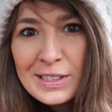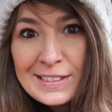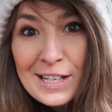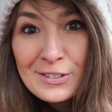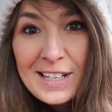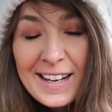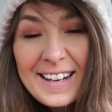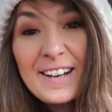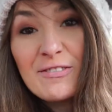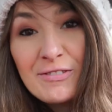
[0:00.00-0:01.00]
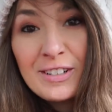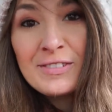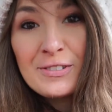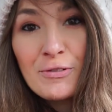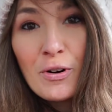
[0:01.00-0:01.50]
it is now day
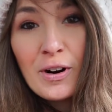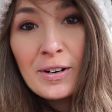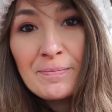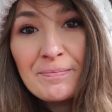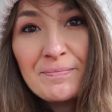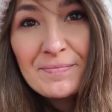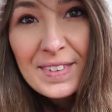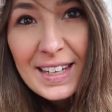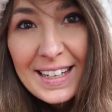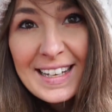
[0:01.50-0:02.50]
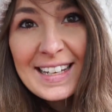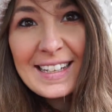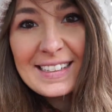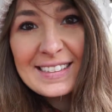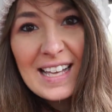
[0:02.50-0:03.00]
fifty-four.
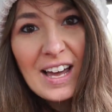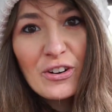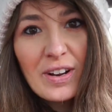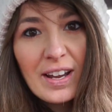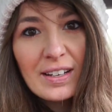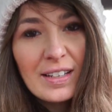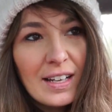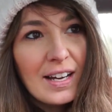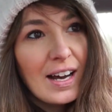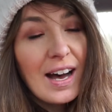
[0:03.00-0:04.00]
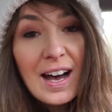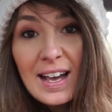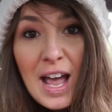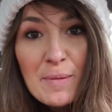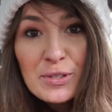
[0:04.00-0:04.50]
It is Saturday.
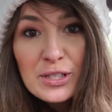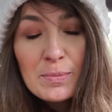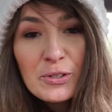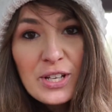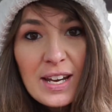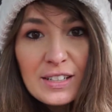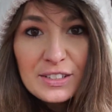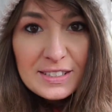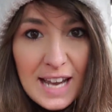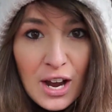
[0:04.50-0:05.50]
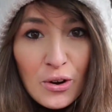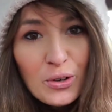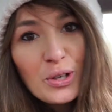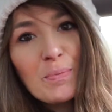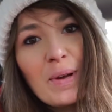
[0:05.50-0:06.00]
I am just about to head into
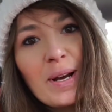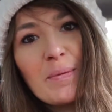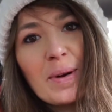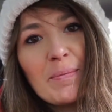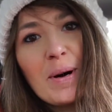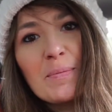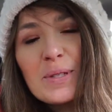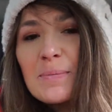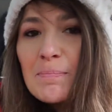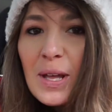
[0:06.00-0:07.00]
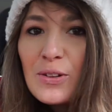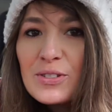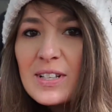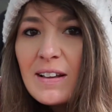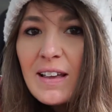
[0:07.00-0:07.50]
town. Gonna pick up my mom's
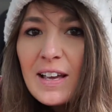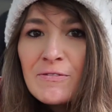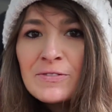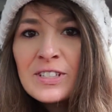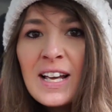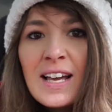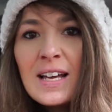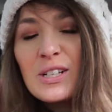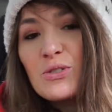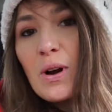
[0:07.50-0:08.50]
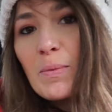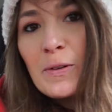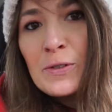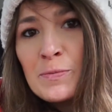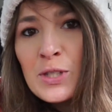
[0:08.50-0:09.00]
Mother's Day gift, drop
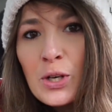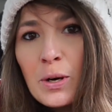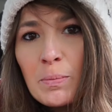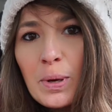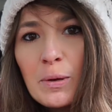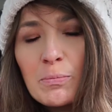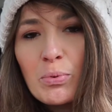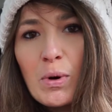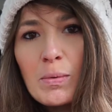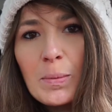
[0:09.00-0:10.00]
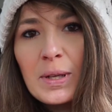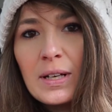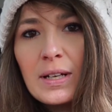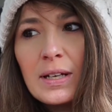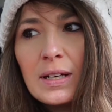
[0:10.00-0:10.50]
off some syrup,
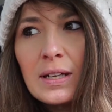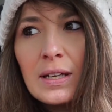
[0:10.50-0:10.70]
probably